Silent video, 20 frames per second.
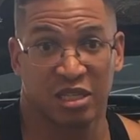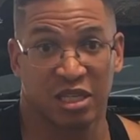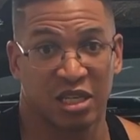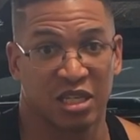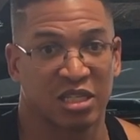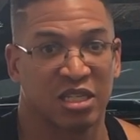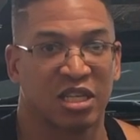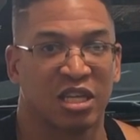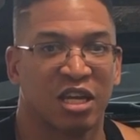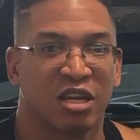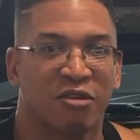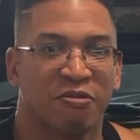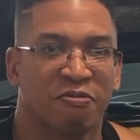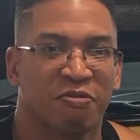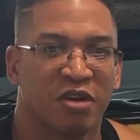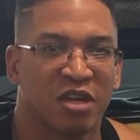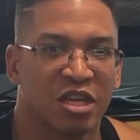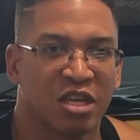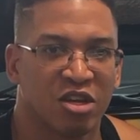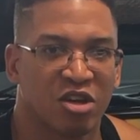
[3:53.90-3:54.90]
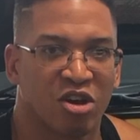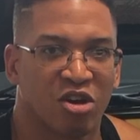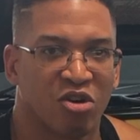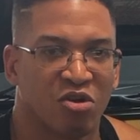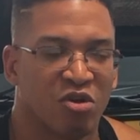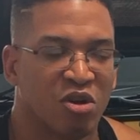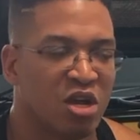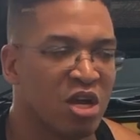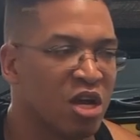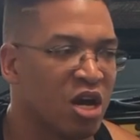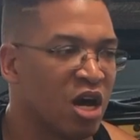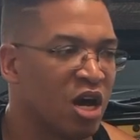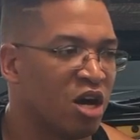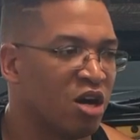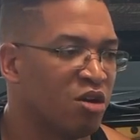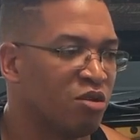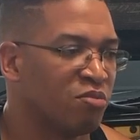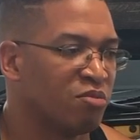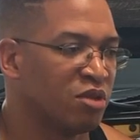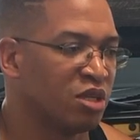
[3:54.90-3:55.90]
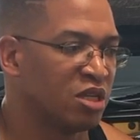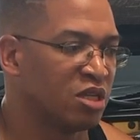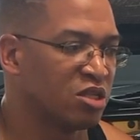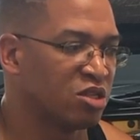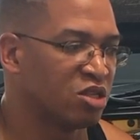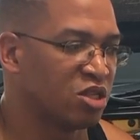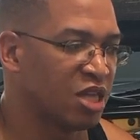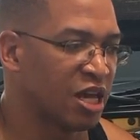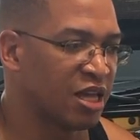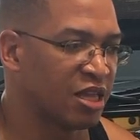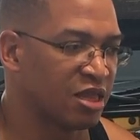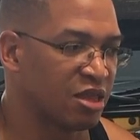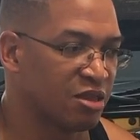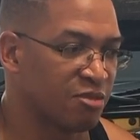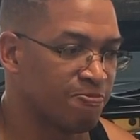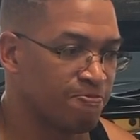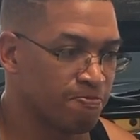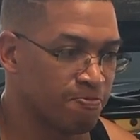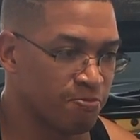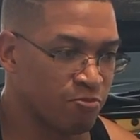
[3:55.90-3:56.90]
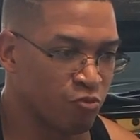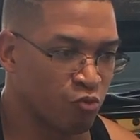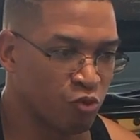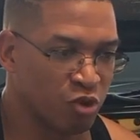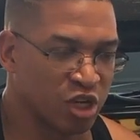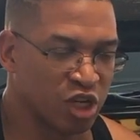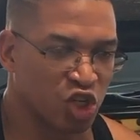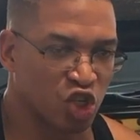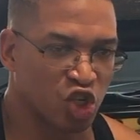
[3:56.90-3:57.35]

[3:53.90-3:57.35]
thing is to get a video, is that when it